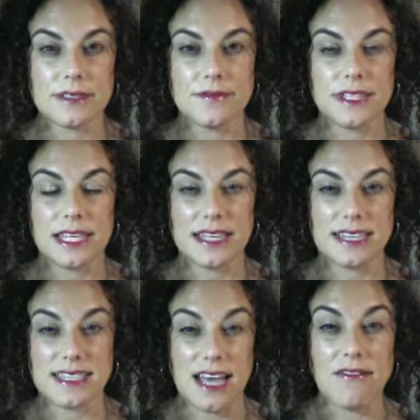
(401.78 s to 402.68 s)
feeling like
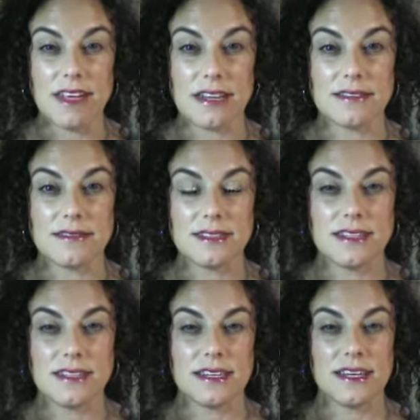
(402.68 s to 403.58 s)
a 7.
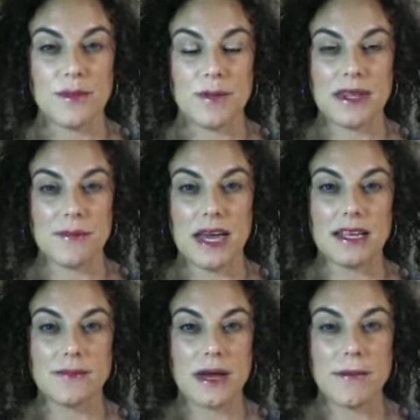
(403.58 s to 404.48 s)
Maybe the
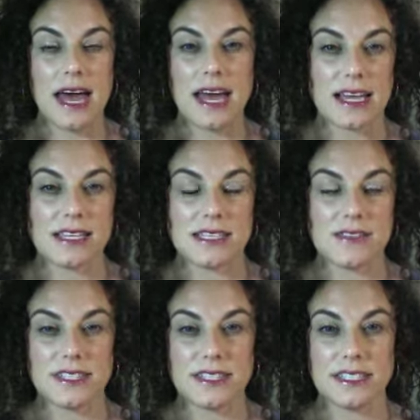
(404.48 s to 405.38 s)
pain in my back is
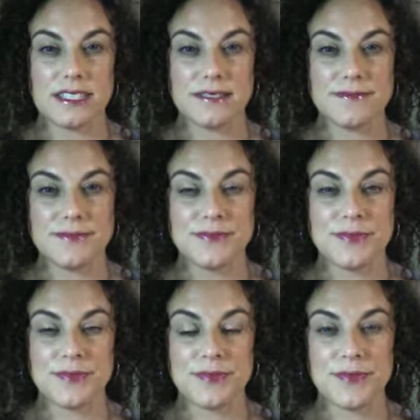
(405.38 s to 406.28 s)
feeling
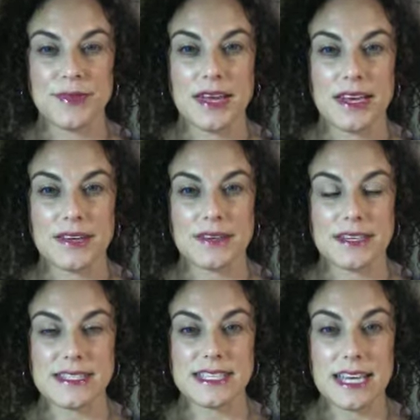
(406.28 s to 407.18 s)
like
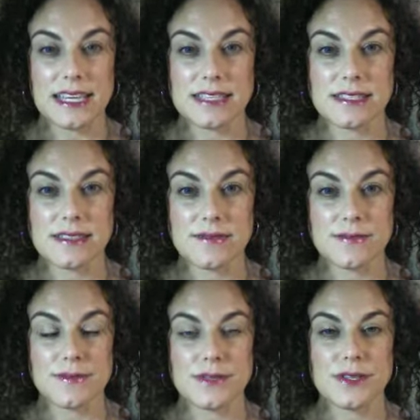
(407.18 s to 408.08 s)
a 6.
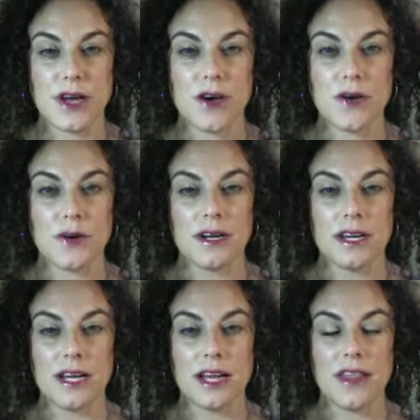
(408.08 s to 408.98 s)
So
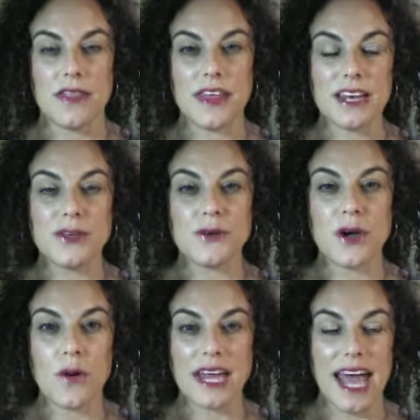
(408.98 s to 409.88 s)
then you
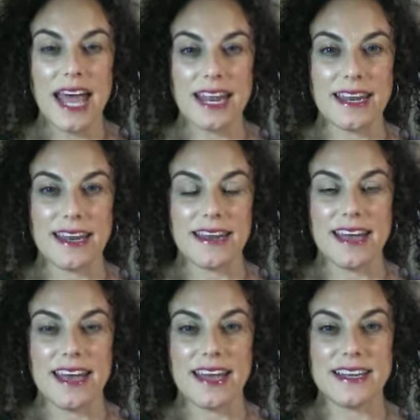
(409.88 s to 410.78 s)
go again
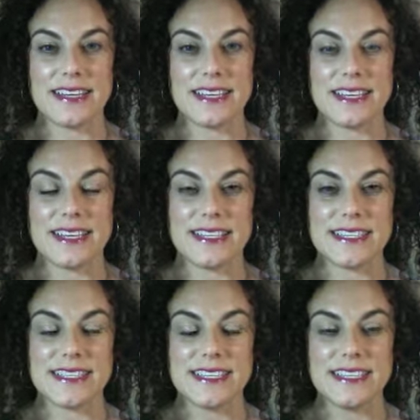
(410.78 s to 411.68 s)
and
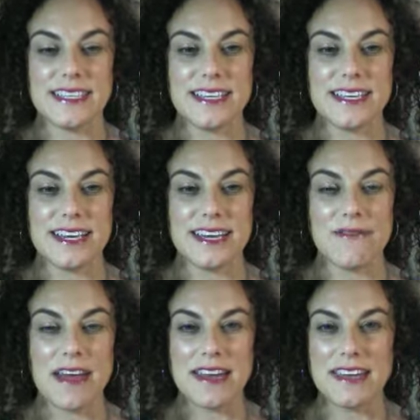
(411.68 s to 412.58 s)
see
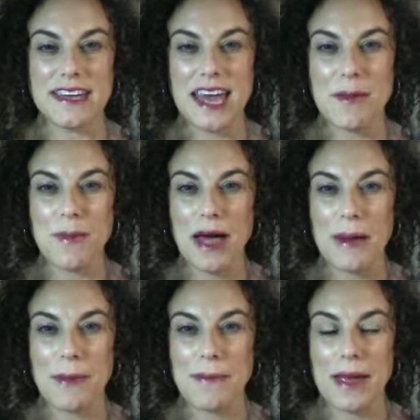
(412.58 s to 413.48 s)
if anything came
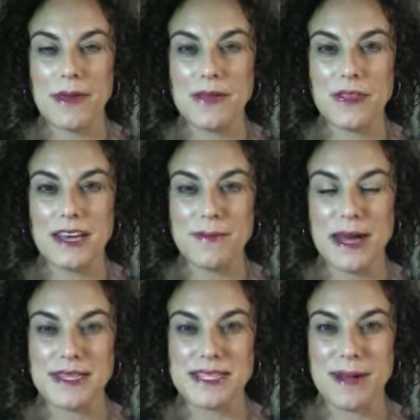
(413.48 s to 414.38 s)
up. Maybe you'll think
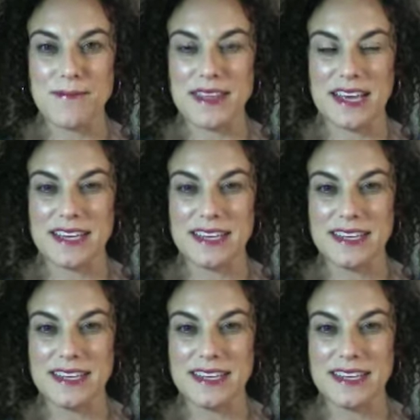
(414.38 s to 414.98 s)
about something